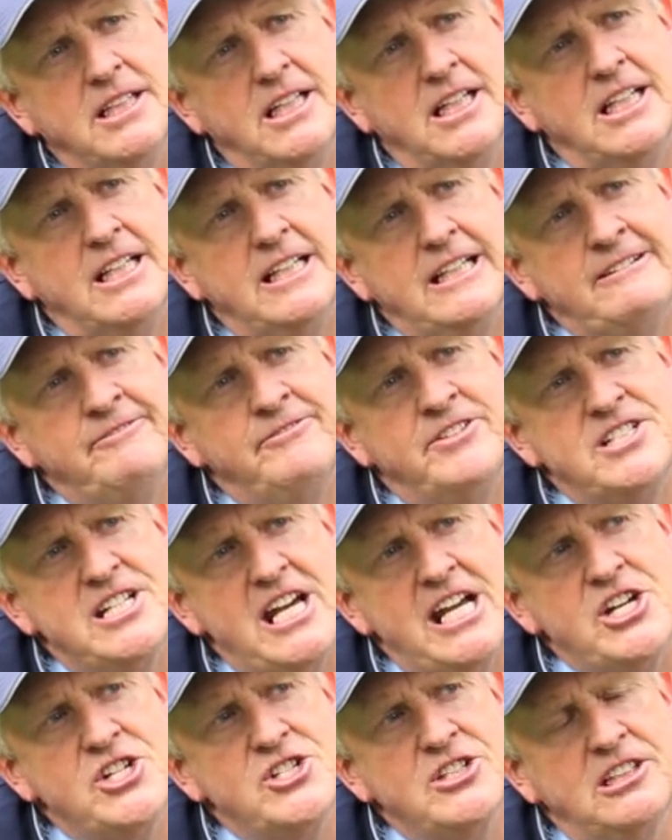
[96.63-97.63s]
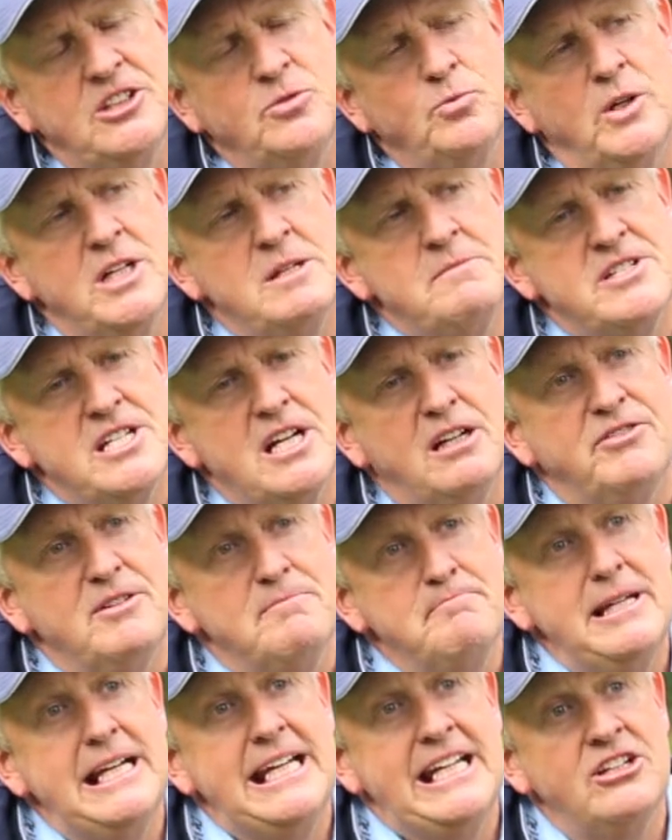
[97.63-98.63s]
Invitational and won himself
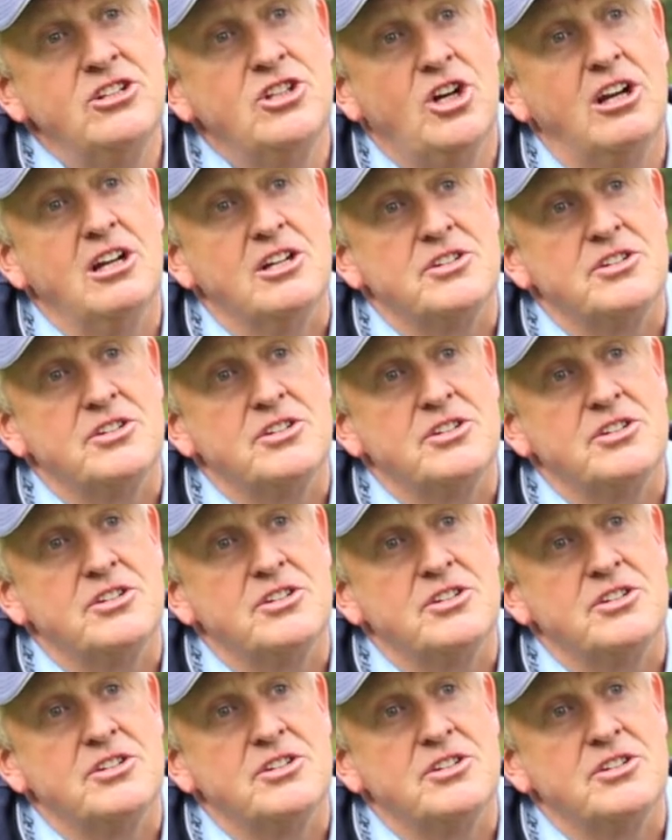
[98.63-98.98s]
$1 million.